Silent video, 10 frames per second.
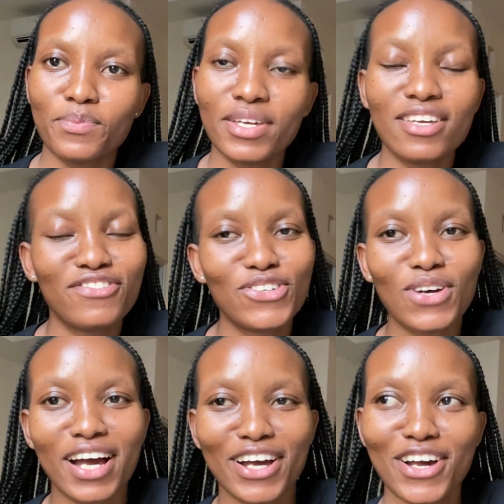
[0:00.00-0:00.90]
If you
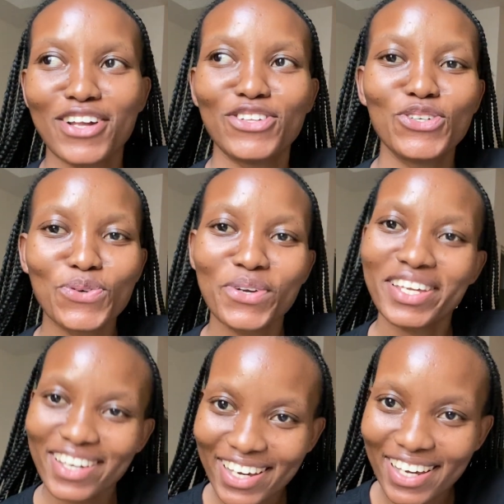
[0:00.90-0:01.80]
are new
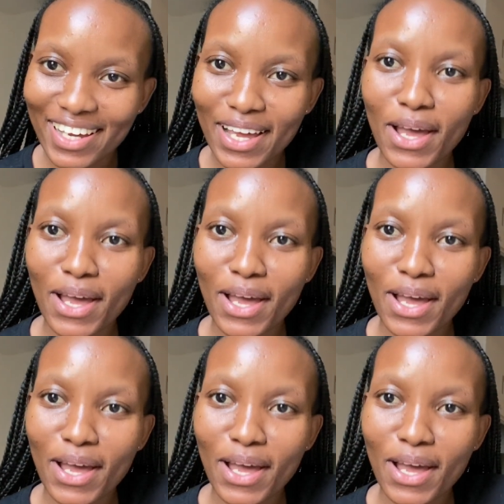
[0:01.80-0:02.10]
here,